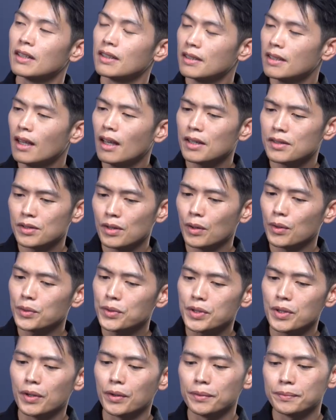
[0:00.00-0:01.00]
Yes,
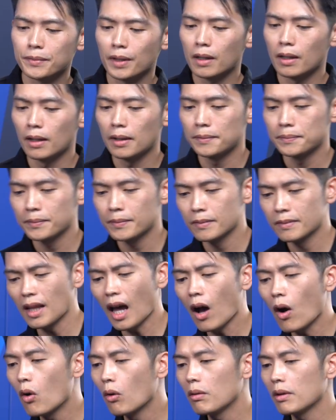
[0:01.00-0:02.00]
also
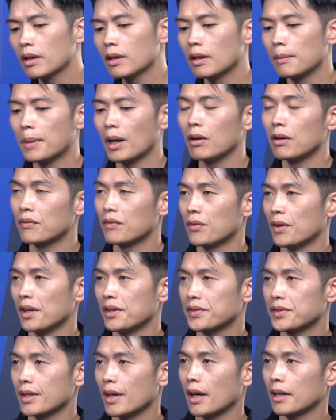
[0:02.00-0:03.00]
not only about the
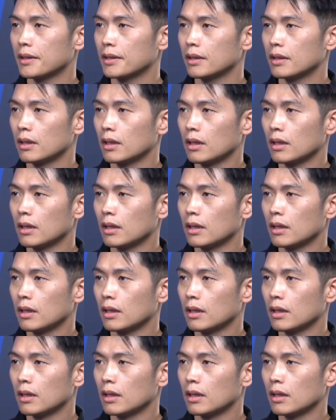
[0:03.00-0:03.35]
frame set.